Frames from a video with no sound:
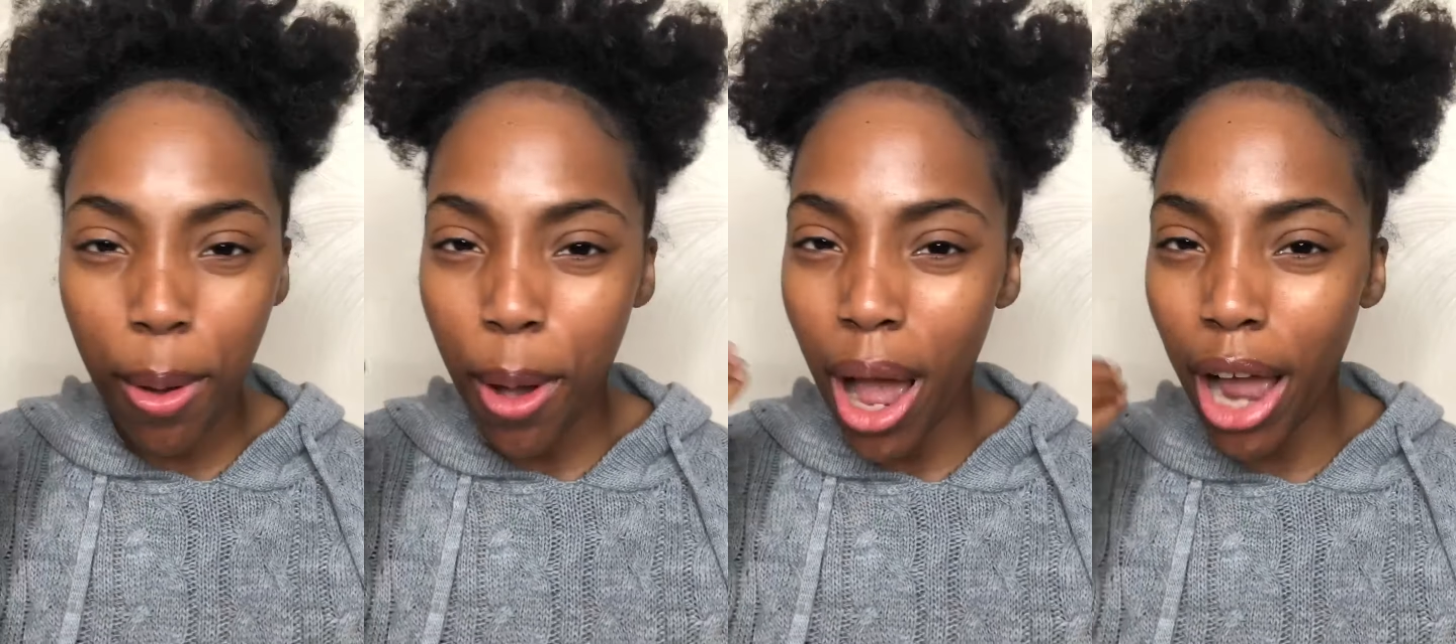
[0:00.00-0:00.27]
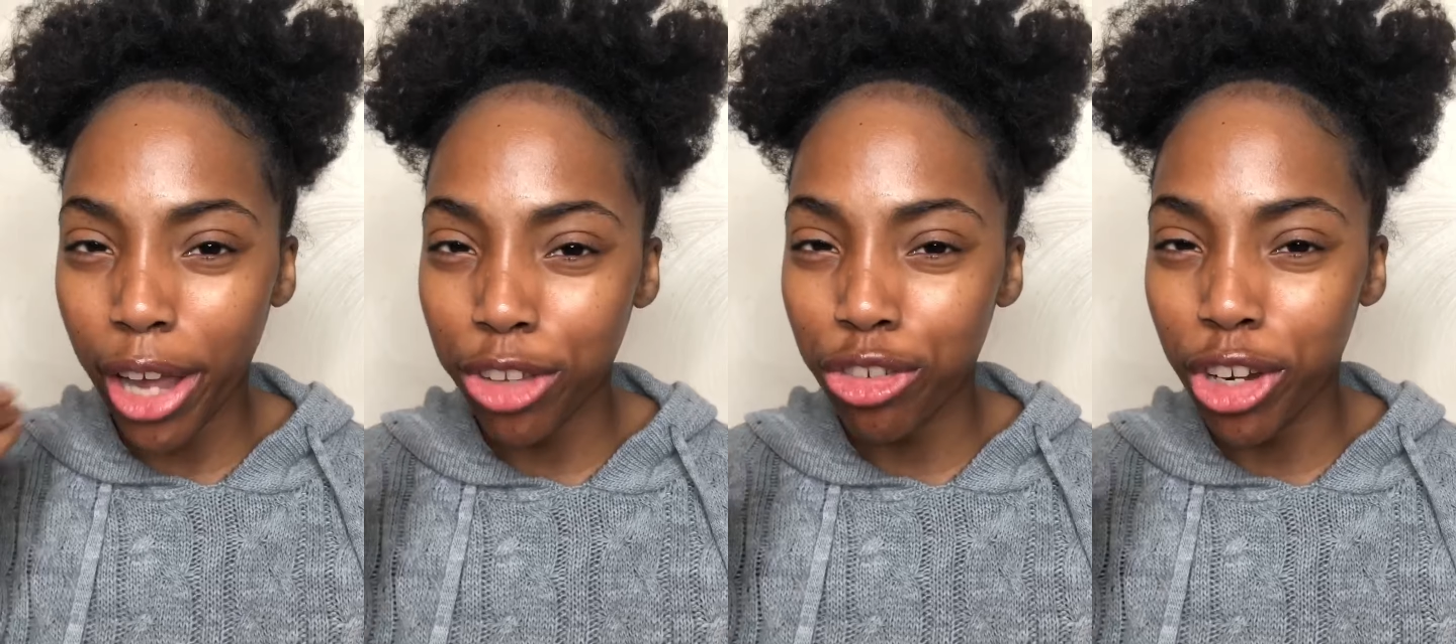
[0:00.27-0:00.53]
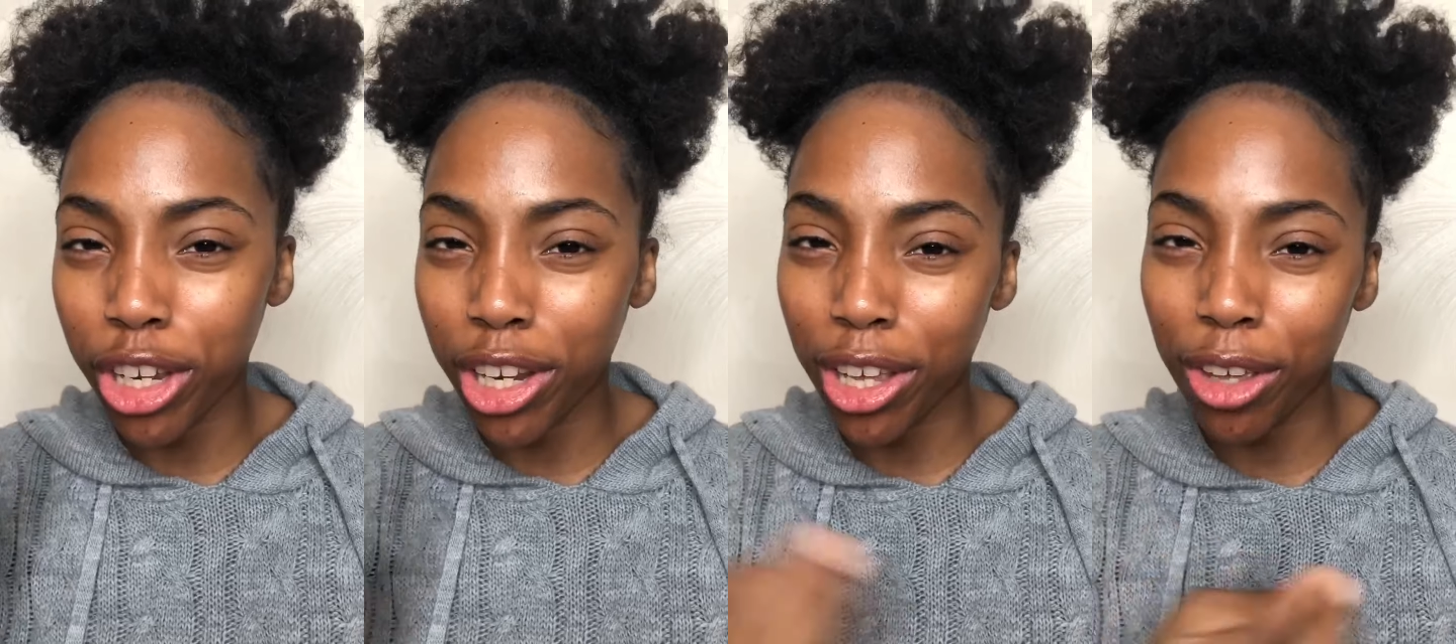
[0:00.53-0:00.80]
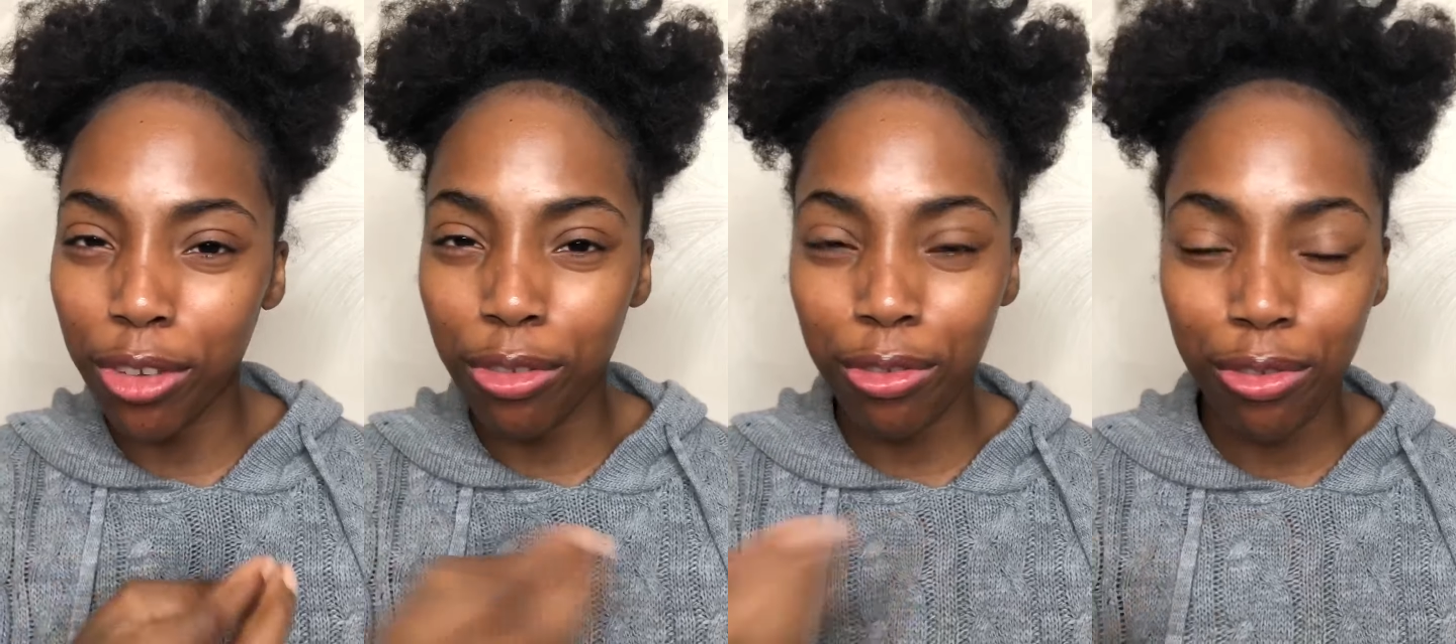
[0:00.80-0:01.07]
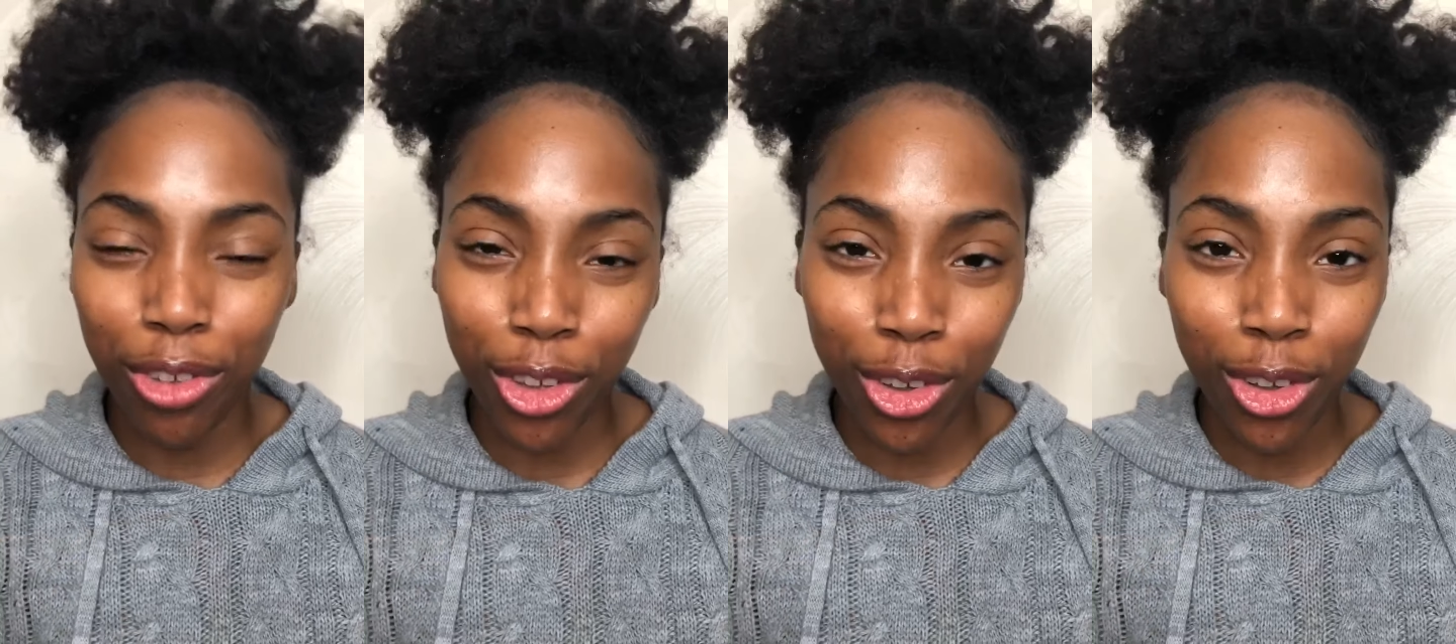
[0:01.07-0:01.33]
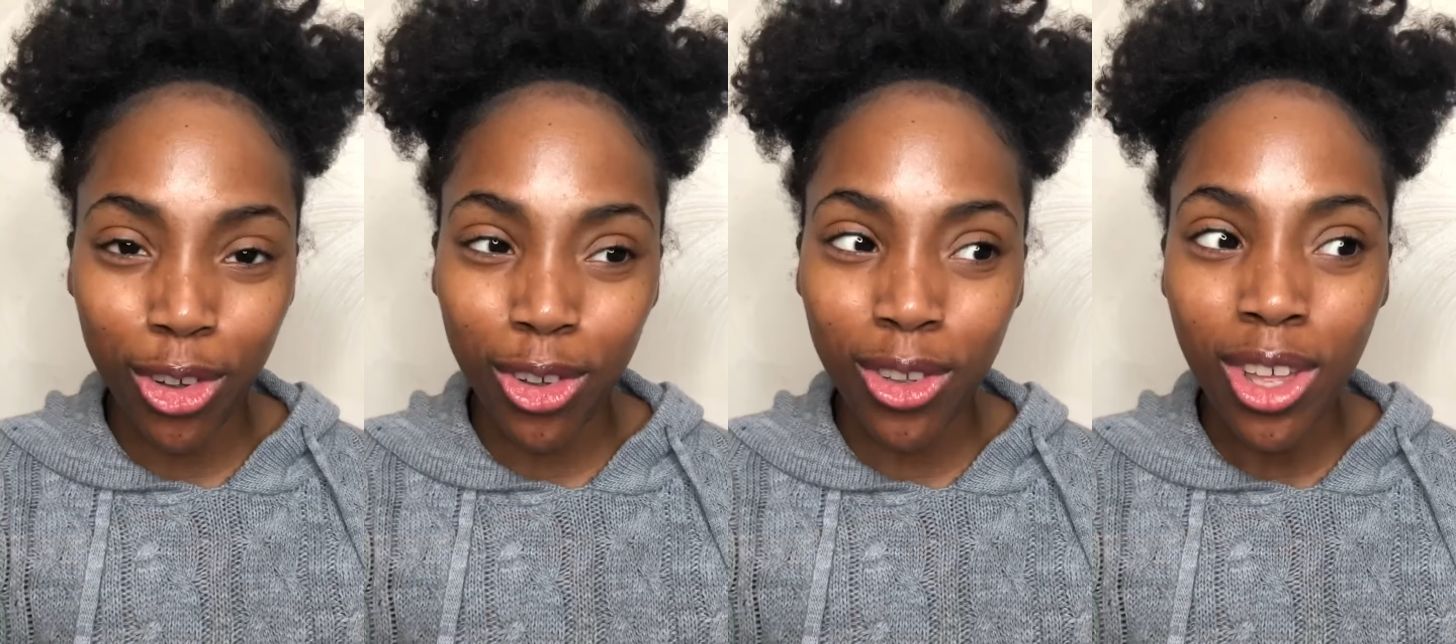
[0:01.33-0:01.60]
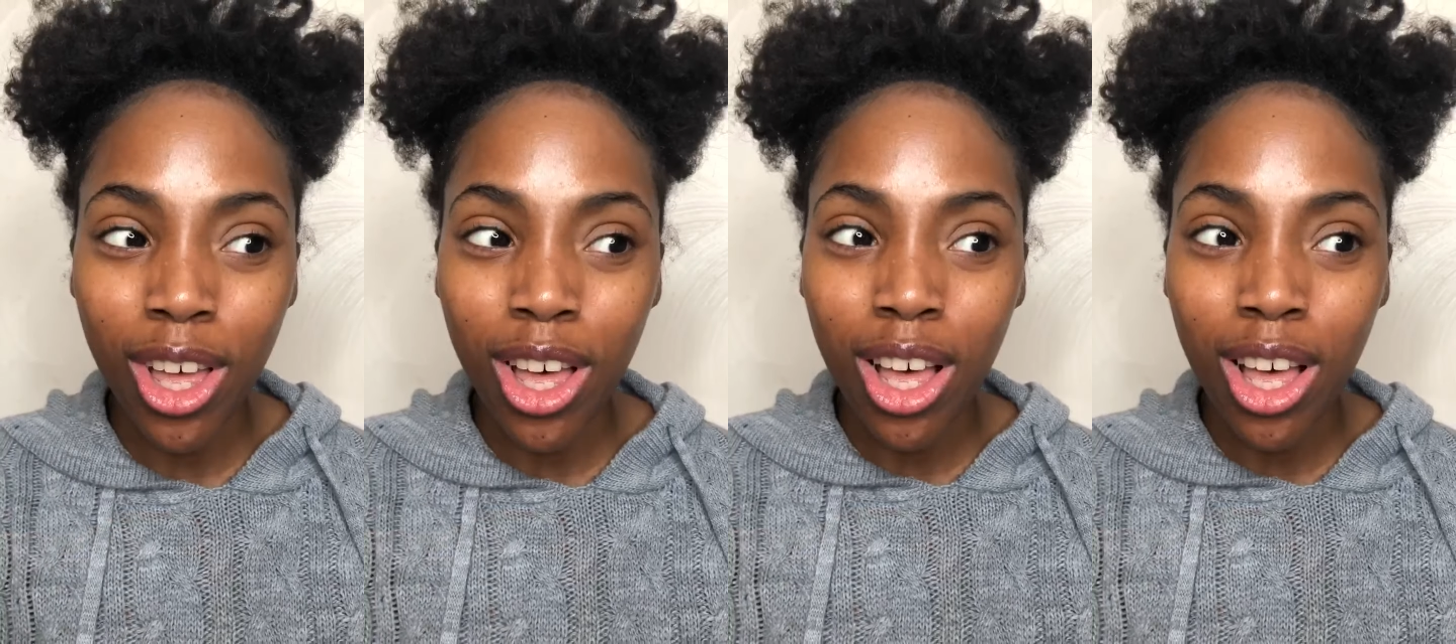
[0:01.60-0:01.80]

hydrating feel,